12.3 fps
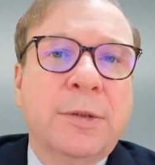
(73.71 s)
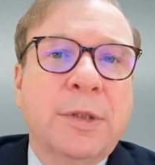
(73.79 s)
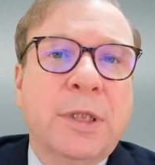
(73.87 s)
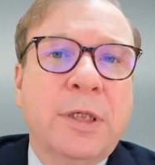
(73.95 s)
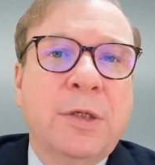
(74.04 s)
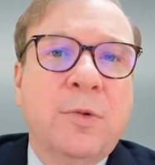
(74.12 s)

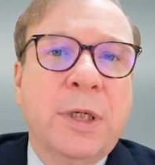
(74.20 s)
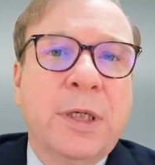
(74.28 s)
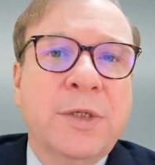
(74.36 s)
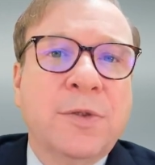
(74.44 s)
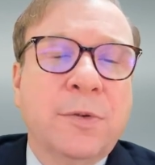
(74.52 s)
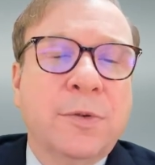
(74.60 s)
In the
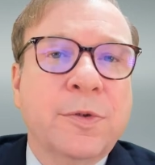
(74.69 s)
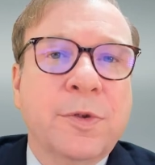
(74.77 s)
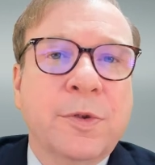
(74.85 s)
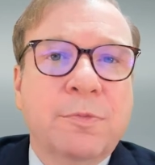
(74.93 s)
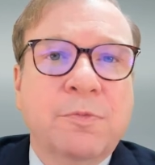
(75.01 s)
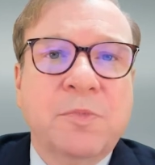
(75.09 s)
U.S.,
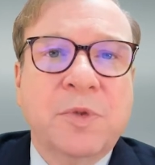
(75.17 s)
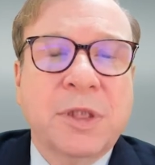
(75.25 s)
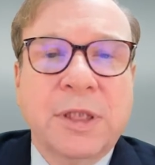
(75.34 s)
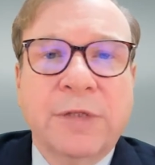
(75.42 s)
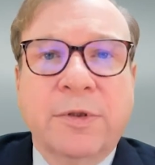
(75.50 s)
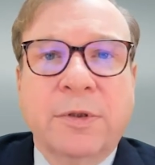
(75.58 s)
there's
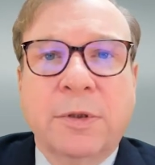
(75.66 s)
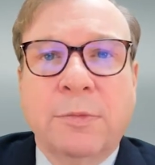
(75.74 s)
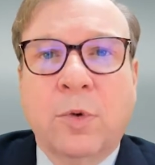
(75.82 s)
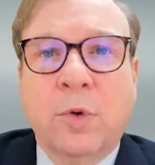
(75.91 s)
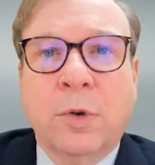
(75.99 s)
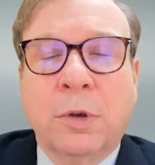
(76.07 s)
significantly
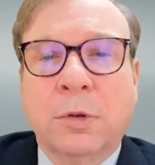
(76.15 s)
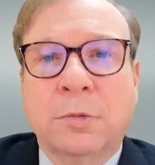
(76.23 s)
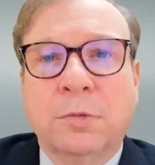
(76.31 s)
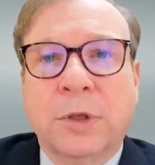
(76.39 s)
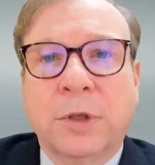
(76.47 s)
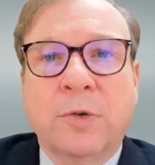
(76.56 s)

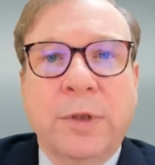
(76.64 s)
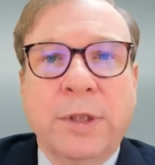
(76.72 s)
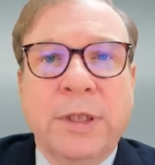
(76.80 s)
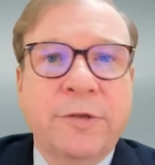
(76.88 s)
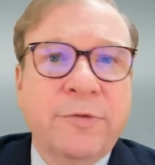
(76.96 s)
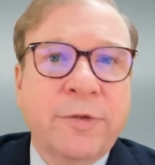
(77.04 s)
more
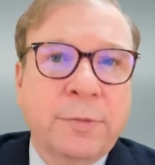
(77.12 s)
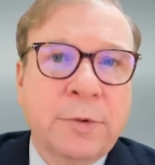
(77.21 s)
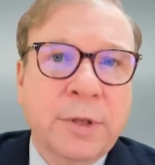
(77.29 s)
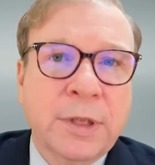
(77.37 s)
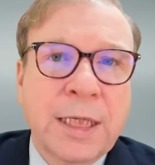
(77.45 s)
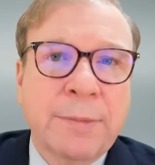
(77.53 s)
liquidity
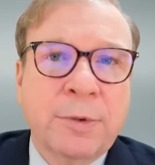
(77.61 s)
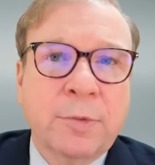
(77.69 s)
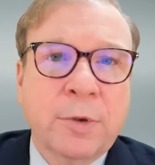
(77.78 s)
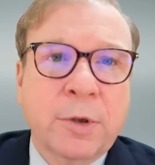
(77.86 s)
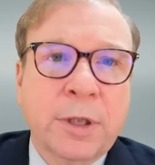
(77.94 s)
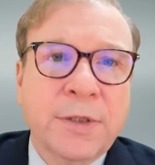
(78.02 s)
available in capital
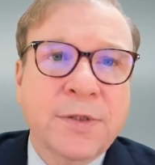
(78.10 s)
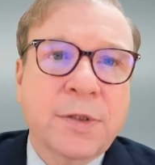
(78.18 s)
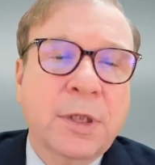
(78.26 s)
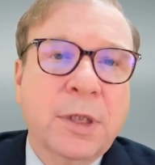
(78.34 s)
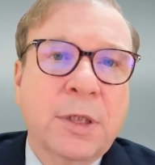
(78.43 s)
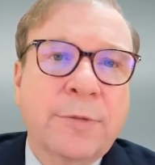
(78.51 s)

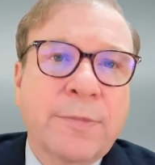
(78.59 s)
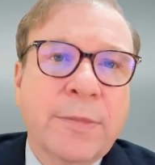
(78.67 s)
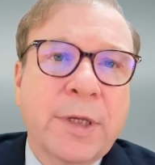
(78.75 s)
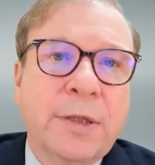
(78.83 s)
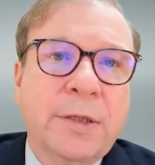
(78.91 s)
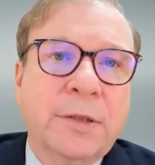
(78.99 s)
markets,
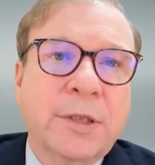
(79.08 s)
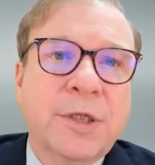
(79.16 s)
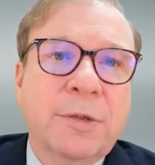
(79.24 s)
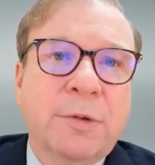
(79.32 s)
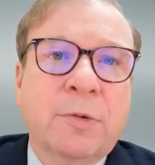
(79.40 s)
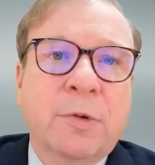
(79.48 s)
and the
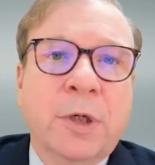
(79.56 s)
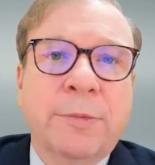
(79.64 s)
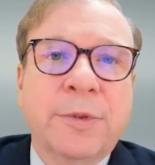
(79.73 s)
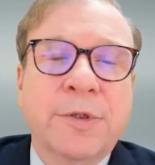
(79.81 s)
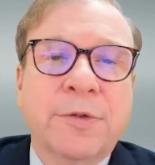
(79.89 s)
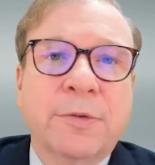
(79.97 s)
listing
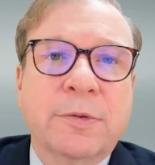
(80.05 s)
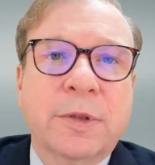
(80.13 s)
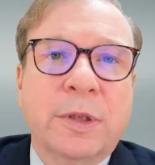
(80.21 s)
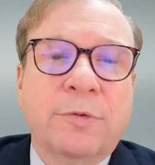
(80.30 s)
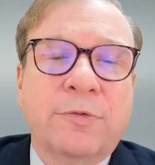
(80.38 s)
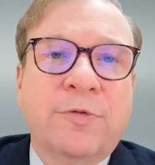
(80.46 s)
requirements,
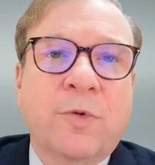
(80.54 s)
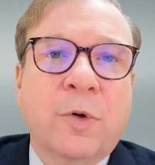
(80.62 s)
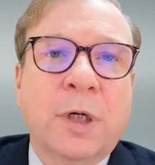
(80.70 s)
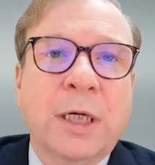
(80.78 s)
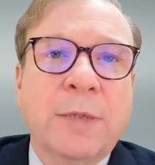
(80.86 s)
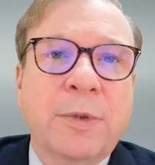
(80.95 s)

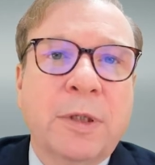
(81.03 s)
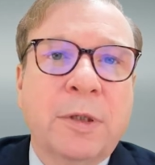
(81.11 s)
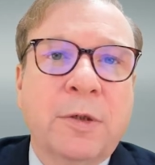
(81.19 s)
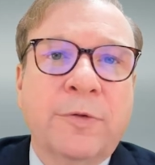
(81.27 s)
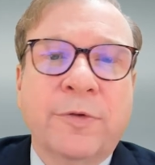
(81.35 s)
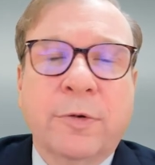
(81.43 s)
for
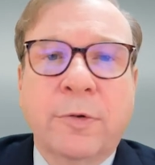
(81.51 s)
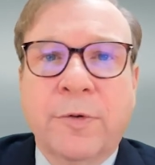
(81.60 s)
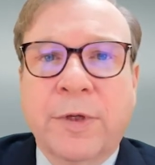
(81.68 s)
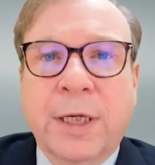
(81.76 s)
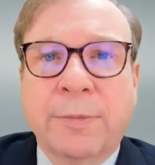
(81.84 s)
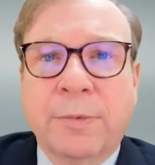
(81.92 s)
IPO, for
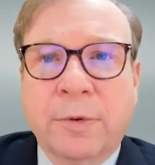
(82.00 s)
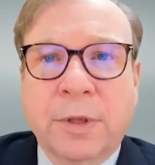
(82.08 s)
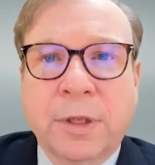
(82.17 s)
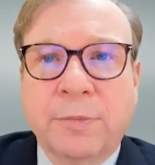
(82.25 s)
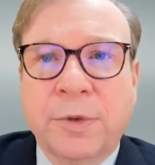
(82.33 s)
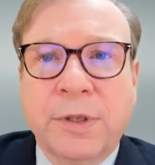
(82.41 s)
growth capital
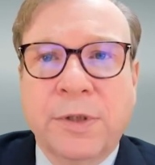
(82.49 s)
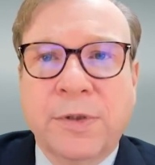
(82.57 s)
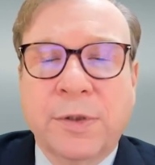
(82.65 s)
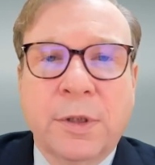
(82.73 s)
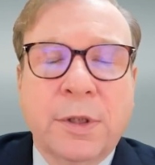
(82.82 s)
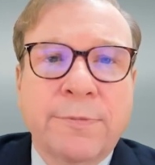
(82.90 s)

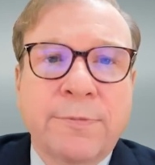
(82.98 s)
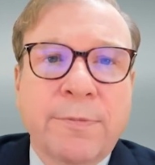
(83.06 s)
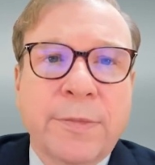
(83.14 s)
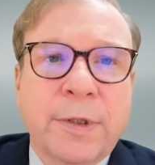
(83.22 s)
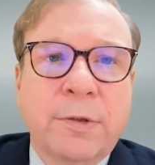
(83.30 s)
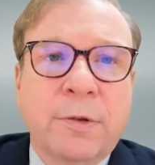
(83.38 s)
companies,
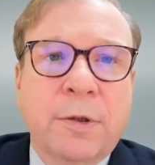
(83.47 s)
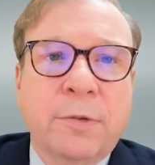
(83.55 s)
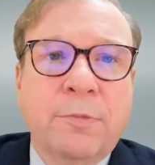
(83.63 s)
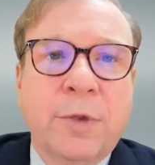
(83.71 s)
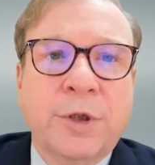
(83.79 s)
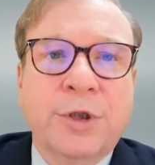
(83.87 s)

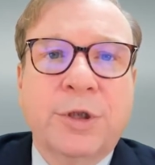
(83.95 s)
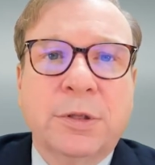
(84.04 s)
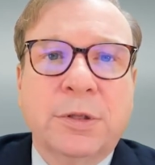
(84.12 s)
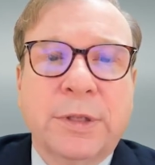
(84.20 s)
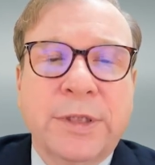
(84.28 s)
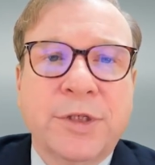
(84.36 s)
are
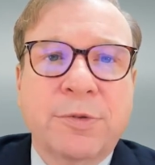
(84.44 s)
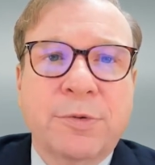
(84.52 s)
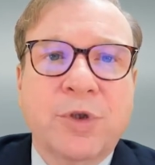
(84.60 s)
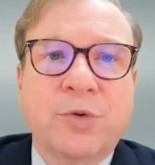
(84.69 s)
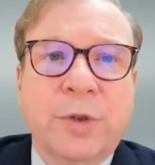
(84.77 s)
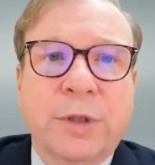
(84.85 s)
much less
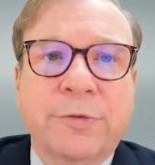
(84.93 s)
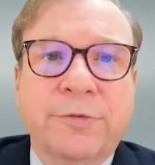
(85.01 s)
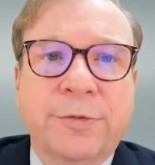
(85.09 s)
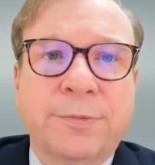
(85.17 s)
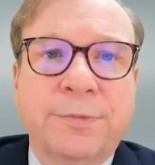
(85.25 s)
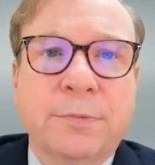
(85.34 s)
restrictive.